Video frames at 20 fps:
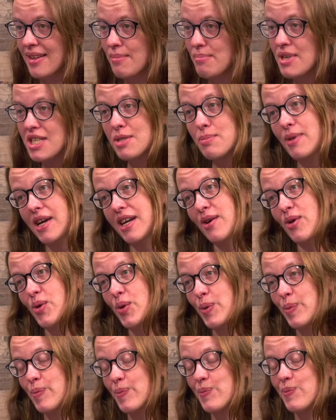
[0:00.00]
missed my
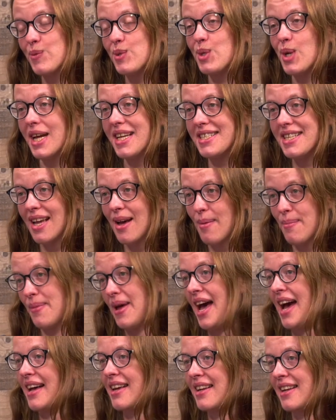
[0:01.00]
home, so I had to come
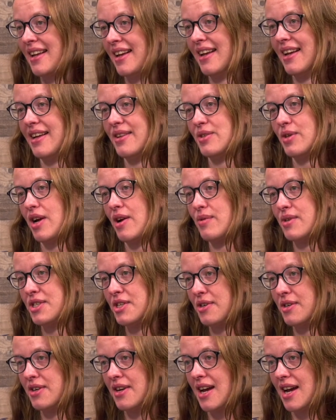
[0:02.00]
back. And so I
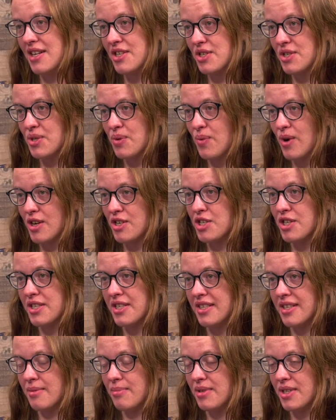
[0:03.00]
returned not just to
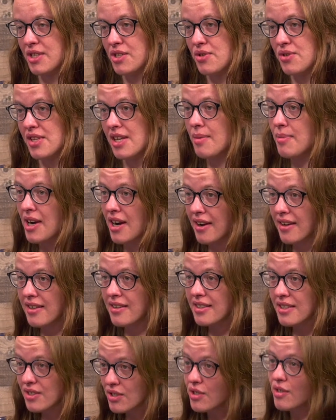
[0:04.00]
Washington, but to the American
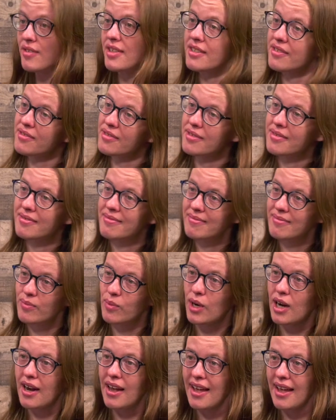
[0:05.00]
Conservative,
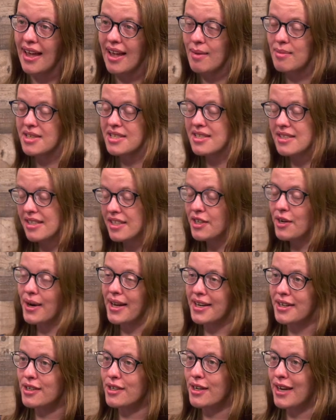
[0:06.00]
where I am a senior
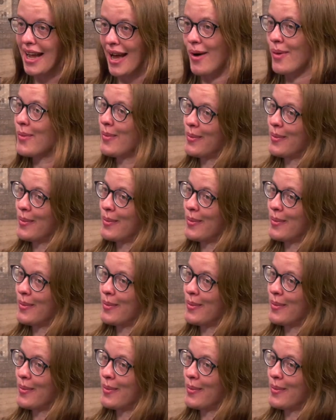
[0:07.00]
editor now.